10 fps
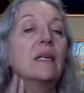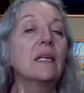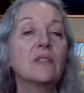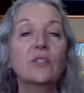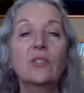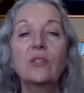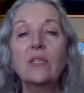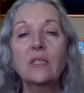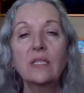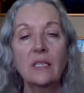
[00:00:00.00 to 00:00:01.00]
It's
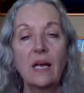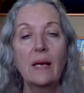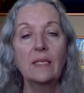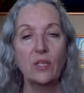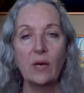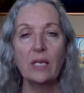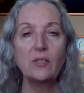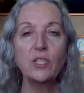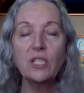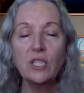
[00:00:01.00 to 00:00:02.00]
good. So I
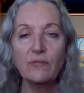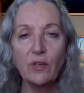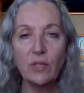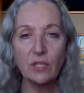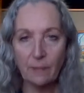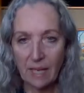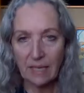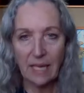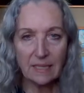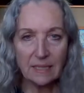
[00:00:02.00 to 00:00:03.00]
usually just focus on my
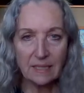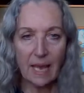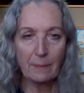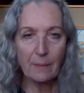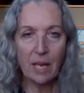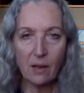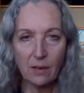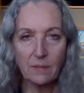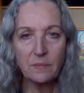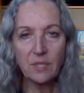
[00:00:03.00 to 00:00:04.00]
legs and my
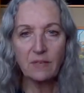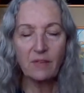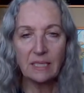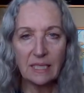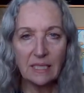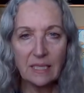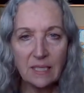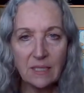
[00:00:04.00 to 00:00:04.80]
arms if I need it.